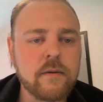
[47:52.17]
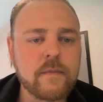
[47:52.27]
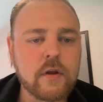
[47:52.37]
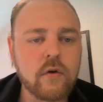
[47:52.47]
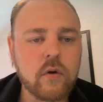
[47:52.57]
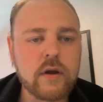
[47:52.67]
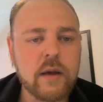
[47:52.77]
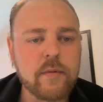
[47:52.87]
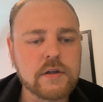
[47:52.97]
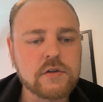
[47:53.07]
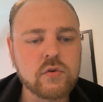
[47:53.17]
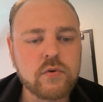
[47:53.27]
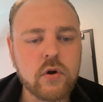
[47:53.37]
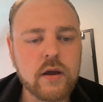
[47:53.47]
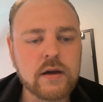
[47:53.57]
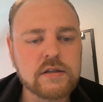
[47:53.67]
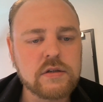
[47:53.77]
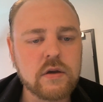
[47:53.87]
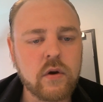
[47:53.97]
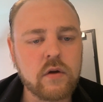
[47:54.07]
No Carbon has two
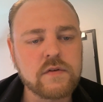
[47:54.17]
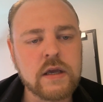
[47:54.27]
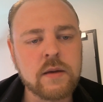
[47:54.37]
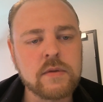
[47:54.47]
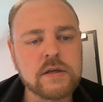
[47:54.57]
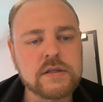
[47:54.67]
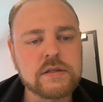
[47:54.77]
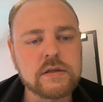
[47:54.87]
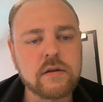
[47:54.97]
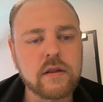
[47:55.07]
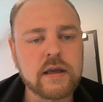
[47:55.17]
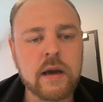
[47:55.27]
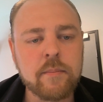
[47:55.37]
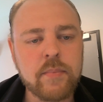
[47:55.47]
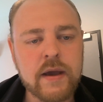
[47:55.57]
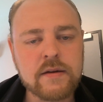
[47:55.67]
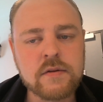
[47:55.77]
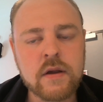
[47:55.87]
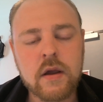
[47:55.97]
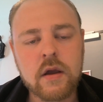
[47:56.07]
products. One of them is the Carbon
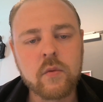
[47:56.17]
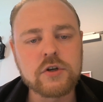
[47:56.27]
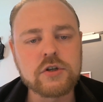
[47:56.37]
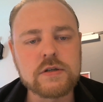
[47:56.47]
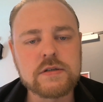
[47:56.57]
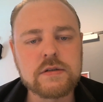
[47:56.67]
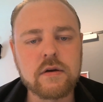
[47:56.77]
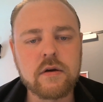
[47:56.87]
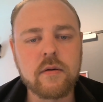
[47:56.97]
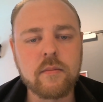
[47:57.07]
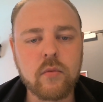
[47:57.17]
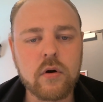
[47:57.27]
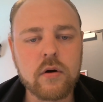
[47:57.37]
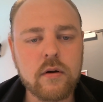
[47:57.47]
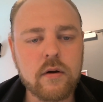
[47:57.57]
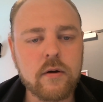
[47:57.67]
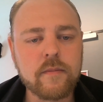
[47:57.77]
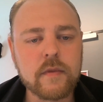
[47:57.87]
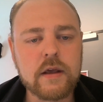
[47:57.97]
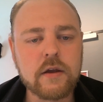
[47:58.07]
Pet, which is more
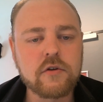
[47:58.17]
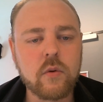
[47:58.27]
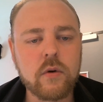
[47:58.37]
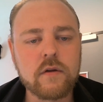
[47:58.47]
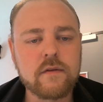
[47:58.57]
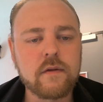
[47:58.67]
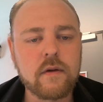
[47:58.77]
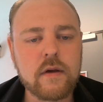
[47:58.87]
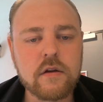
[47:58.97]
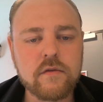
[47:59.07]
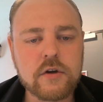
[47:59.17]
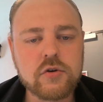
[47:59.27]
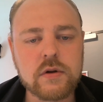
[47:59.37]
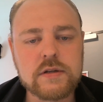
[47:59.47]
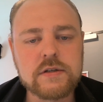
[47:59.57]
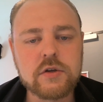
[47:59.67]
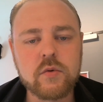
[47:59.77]
geared towards individuals to